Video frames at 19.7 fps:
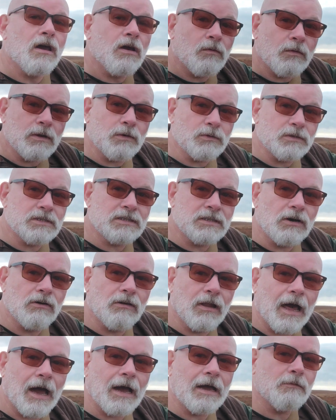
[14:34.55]
when it was still
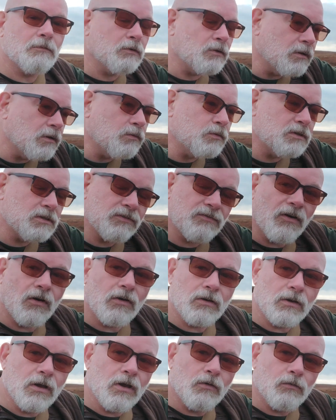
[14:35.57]
light, but there was
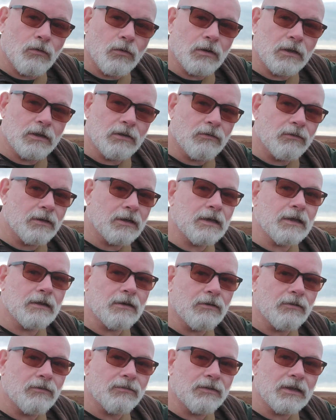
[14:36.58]
fog rolling
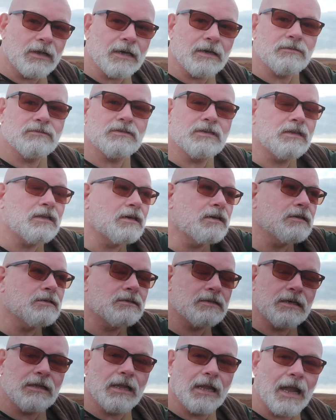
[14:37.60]
over the hills, and they could
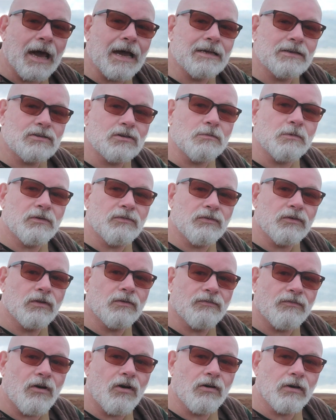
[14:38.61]
see the lights coming through the
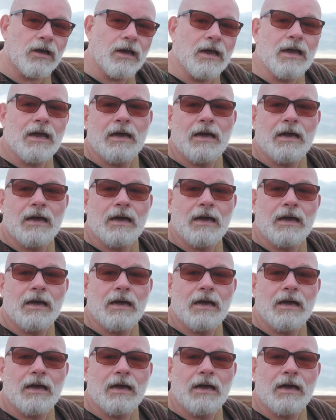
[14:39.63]
fog.